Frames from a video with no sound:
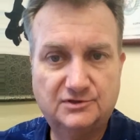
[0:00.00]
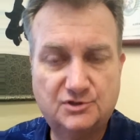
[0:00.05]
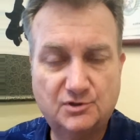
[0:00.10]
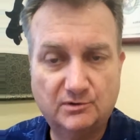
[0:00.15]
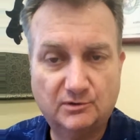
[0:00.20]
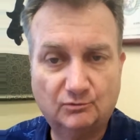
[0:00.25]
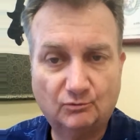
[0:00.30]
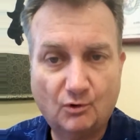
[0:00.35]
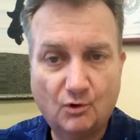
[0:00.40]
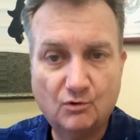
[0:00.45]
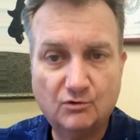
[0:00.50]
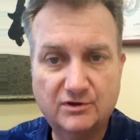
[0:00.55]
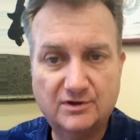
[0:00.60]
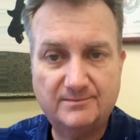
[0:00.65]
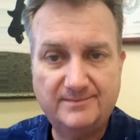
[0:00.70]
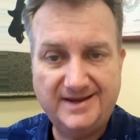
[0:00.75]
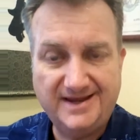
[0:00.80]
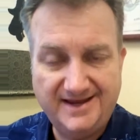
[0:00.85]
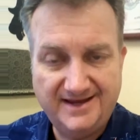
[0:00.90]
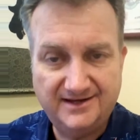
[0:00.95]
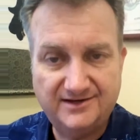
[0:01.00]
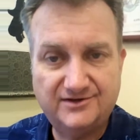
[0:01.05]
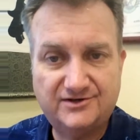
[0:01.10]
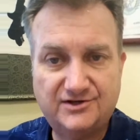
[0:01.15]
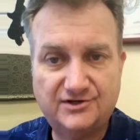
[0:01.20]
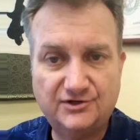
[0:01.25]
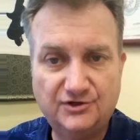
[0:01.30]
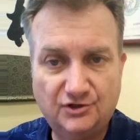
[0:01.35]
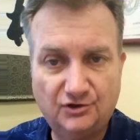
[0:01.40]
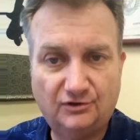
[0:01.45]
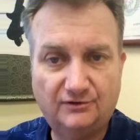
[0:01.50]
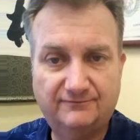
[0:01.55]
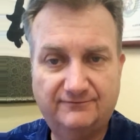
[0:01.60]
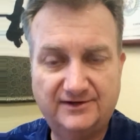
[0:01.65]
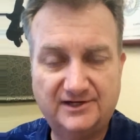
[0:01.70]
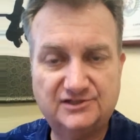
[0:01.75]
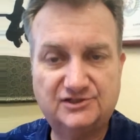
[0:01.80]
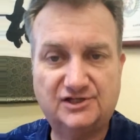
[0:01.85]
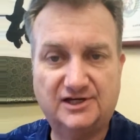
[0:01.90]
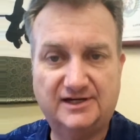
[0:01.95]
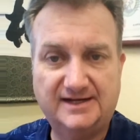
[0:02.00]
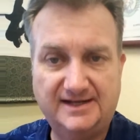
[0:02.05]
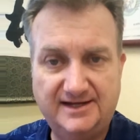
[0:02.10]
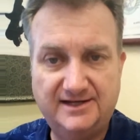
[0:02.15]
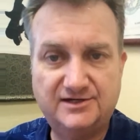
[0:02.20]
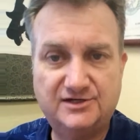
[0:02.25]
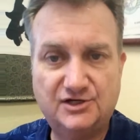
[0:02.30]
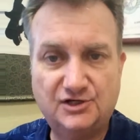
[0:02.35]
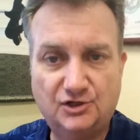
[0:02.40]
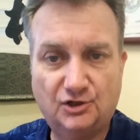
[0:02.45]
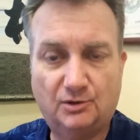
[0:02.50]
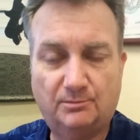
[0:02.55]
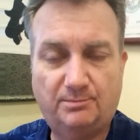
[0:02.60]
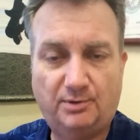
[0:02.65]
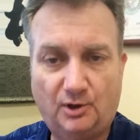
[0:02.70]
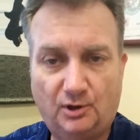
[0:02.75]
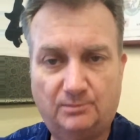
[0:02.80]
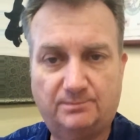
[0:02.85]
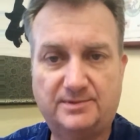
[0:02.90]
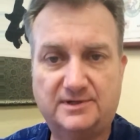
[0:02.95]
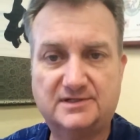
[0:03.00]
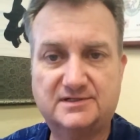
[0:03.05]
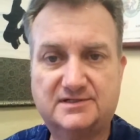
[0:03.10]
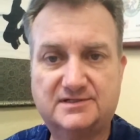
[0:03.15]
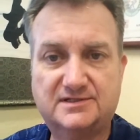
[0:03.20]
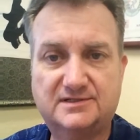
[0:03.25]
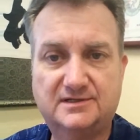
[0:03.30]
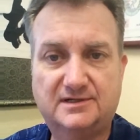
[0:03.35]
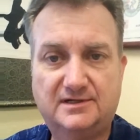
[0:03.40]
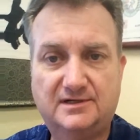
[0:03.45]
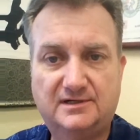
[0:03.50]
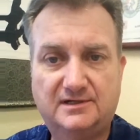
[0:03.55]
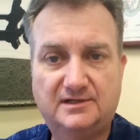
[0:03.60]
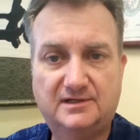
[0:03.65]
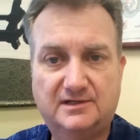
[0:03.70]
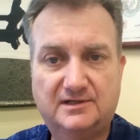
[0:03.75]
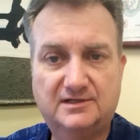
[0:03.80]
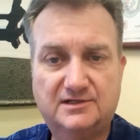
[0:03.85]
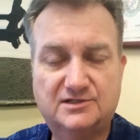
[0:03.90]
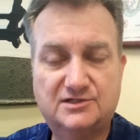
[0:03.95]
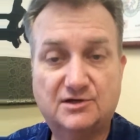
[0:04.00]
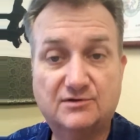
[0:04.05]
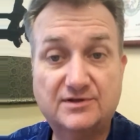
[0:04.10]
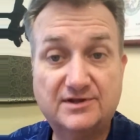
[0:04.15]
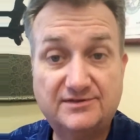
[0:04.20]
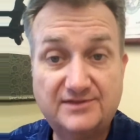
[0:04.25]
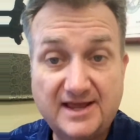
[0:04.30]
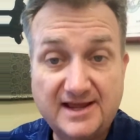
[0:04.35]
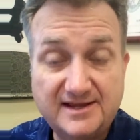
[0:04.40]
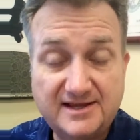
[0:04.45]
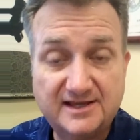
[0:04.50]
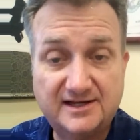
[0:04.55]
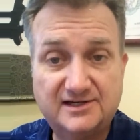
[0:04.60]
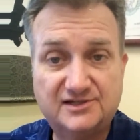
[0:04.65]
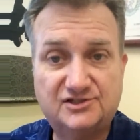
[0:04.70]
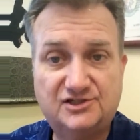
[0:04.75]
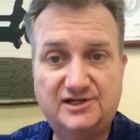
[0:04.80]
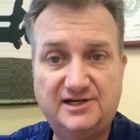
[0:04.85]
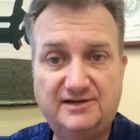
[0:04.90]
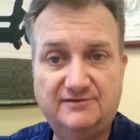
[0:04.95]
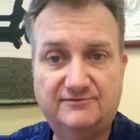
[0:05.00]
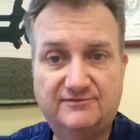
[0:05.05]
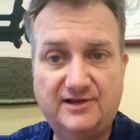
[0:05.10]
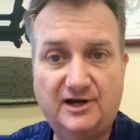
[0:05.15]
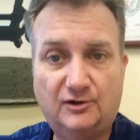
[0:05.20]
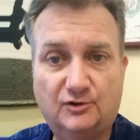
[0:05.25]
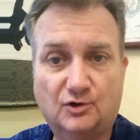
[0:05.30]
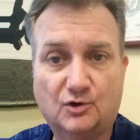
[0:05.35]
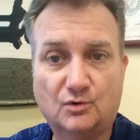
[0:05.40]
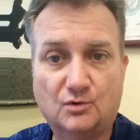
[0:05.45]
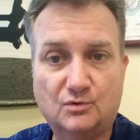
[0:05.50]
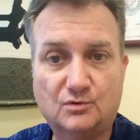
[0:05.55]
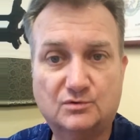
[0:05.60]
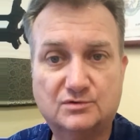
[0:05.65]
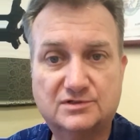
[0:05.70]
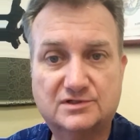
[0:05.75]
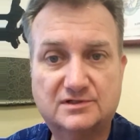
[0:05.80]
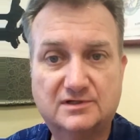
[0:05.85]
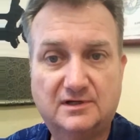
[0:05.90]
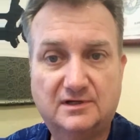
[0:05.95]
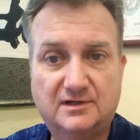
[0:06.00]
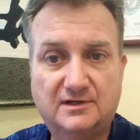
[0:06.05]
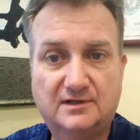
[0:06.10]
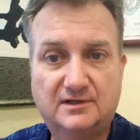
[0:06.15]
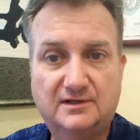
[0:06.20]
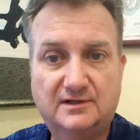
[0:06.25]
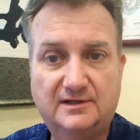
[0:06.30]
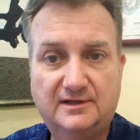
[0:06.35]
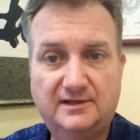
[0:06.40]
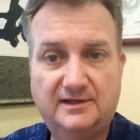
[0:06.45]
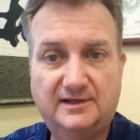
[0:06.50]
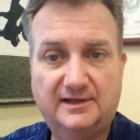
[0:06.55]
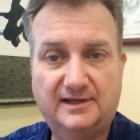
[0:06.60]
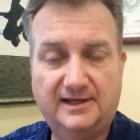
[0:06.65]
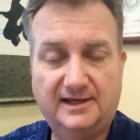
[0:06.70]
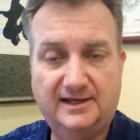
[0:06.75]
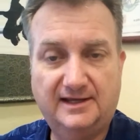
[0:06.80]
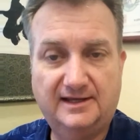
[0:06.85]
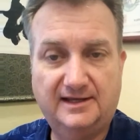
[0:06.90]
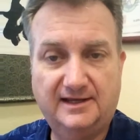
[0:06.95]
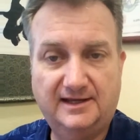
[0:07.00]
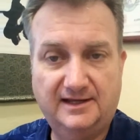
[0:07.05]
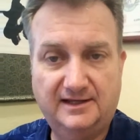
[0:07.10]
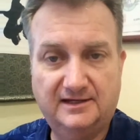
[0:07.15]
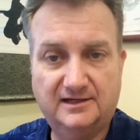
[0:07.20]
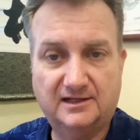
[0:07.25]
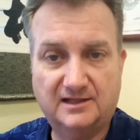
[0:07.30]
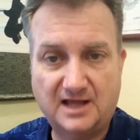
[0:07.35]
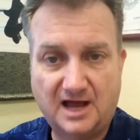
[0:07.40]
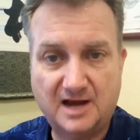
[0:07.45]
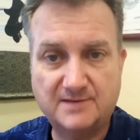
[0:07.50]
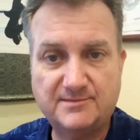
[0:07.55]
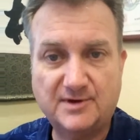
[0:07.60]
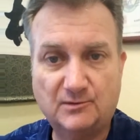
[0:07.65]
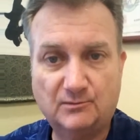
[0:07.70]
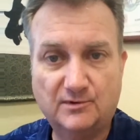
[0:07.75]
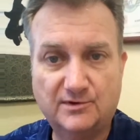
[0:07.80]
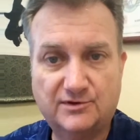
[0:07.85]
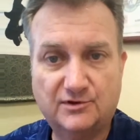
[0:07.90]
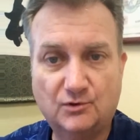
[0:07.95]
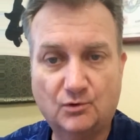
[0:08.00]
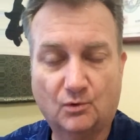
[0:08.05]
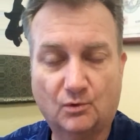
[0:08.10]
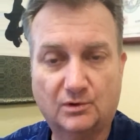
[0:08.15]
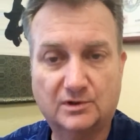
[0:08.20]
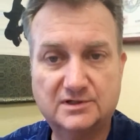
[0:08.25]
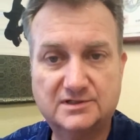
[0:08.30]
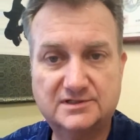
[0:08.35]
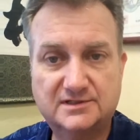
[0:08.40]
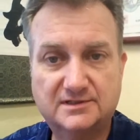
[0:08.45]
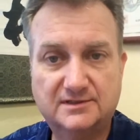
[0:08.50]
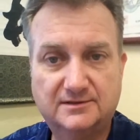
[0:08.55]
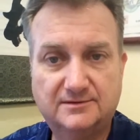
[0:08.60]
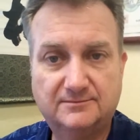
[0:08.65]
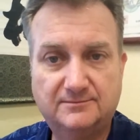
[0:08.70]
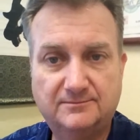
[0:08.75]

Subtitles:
to enroll them into your vision, into your purpose, so that they can achieve their goals in alignment with yours.